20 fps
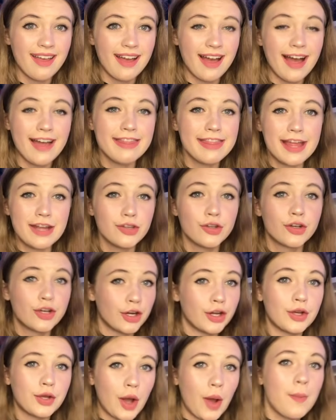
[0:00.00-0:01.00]
and then you're
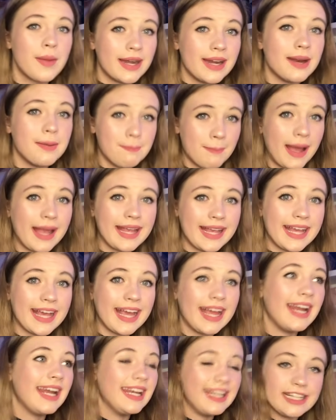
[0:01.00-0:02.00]
going to go in and make
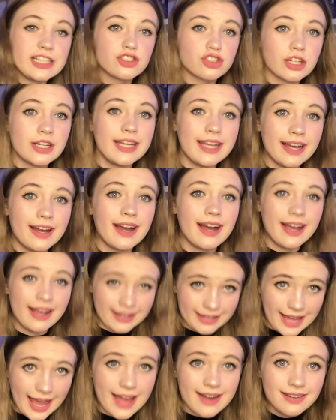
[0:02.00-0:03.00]
it literally
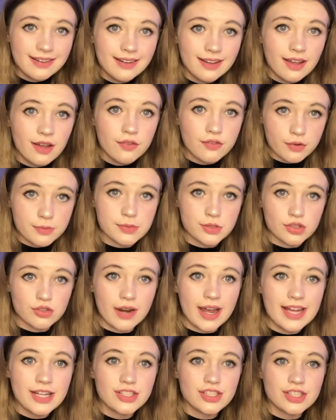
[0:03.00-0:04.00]
again from
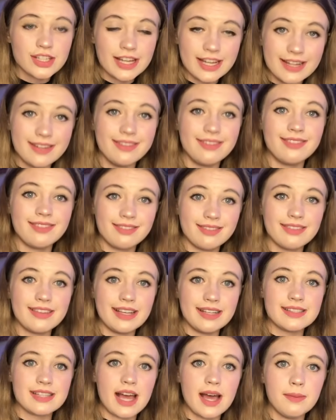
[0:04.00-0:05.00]
scratch in the
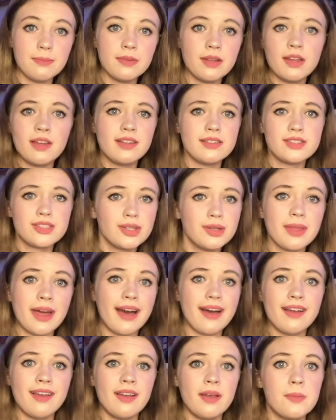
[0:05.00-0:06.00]
exam, do
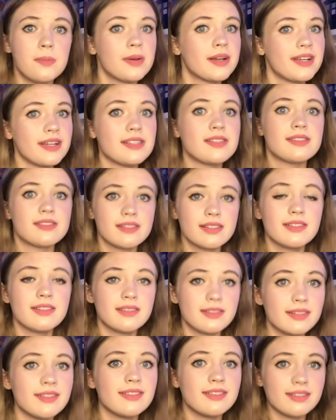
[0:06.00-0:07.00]
that. Because
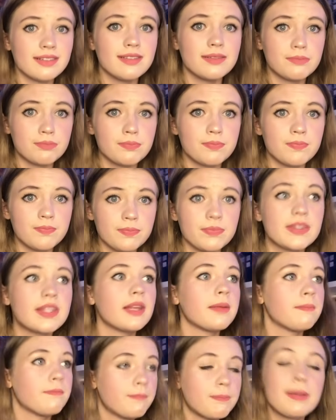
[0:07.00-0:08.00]

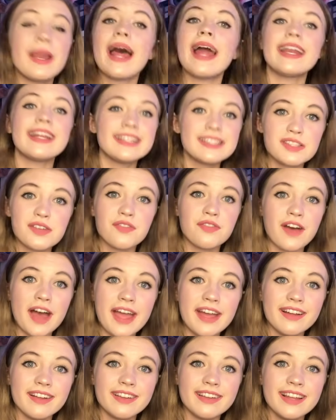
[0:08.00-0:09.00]
planning to
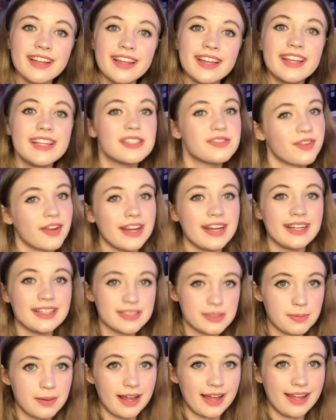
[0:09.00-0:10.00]
fail is failing
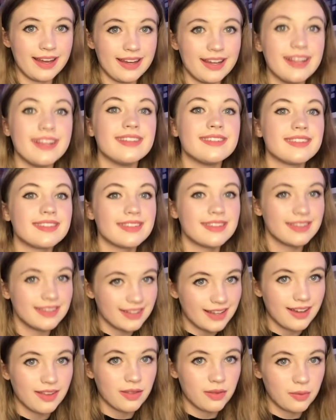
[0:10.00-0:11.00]
to plan. It's
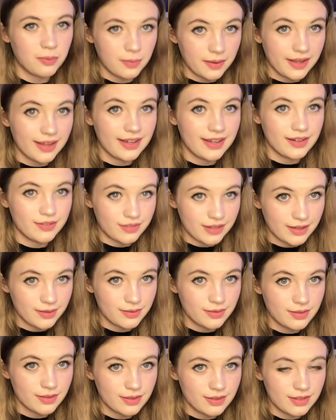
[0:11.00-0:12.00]
the other way around,
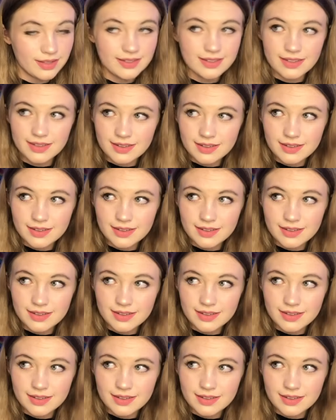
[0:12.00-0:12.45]
is it?